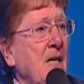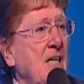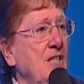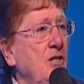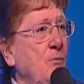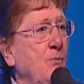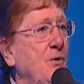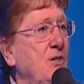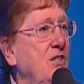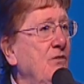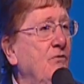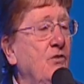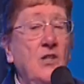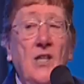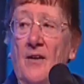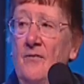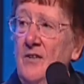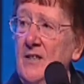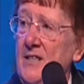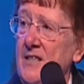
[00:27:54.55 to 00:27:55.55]
He's in prison for
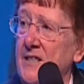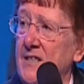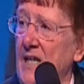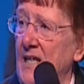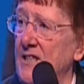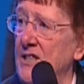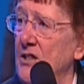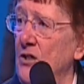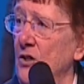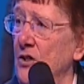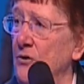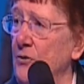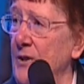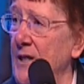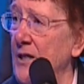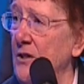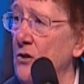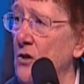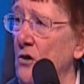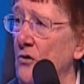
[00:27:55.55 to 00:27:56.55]
life and he decides he's going to
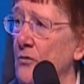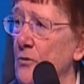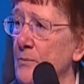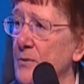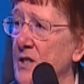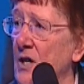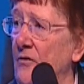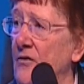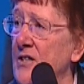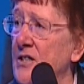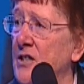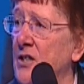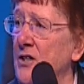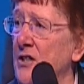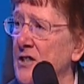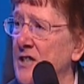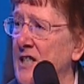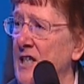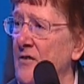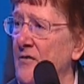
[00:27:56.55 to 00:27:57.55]
create a goal for himself. He's
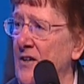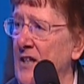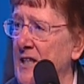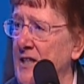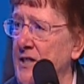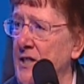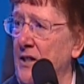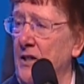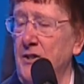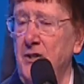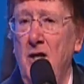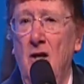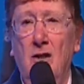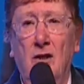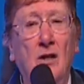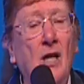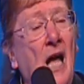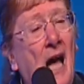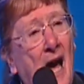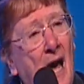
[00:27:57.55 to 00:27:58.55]
going to see if he can dig a
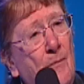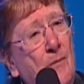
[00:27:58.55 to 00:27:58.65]
tunnel.